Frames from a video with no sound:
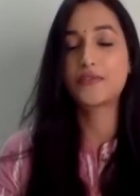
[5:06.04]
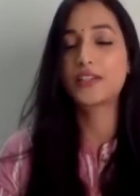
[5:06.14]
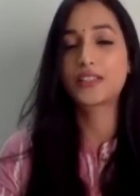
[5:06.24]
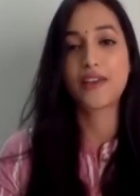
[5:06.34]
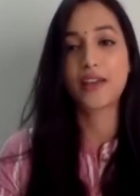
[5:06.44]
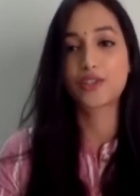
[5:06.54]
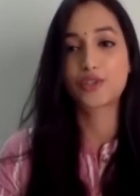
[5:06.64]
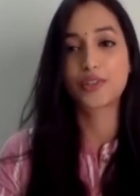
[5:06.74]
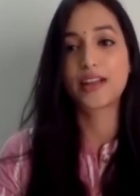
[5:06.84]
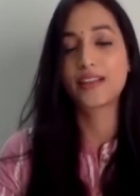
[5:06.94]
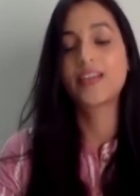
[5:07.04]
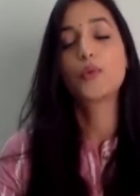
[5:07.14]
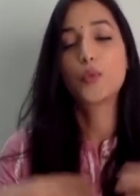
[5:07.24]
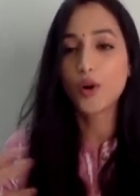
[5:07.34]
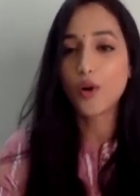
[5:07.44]
first fan show that
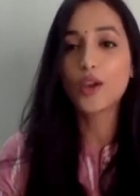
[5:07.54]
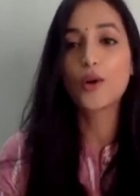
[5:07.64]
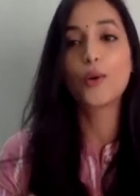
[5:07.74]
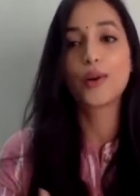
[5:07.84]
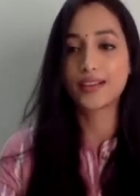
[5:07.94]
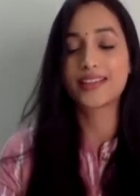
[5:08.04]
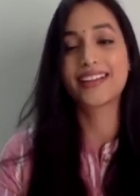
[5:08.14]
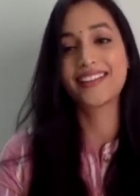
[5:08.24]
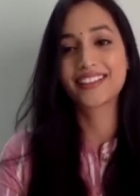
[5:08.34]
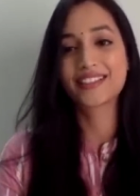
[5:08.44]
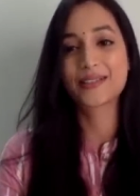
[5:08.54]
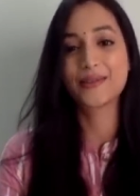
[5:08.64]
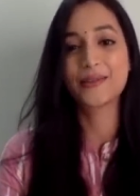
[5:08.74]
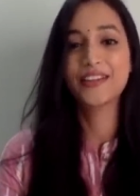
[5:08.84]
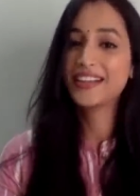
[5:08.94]
we all go and attend.
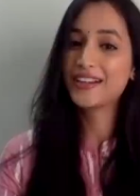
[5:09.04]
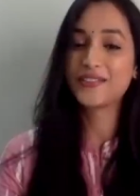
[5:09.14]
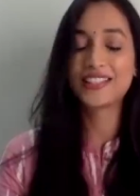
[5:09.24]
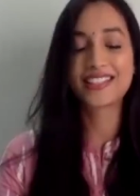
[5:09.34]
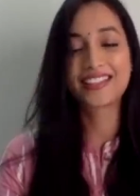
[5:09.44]
So it was